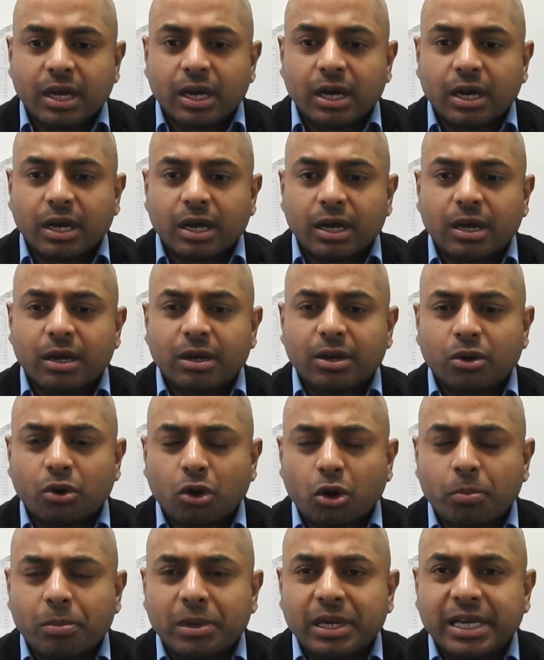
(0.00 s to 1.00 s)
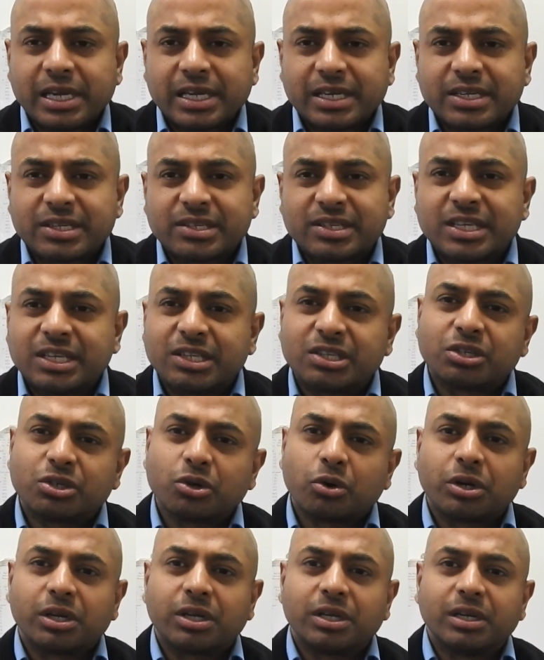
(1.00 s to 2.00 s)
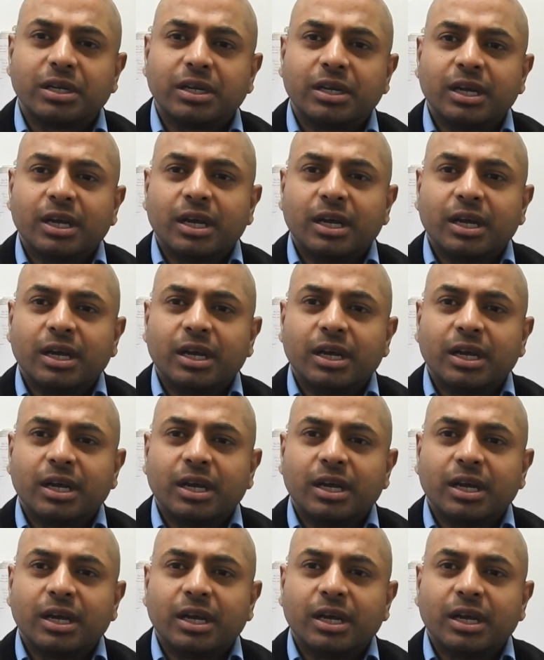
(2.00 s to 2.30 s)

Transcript: Uh, normally it is historical.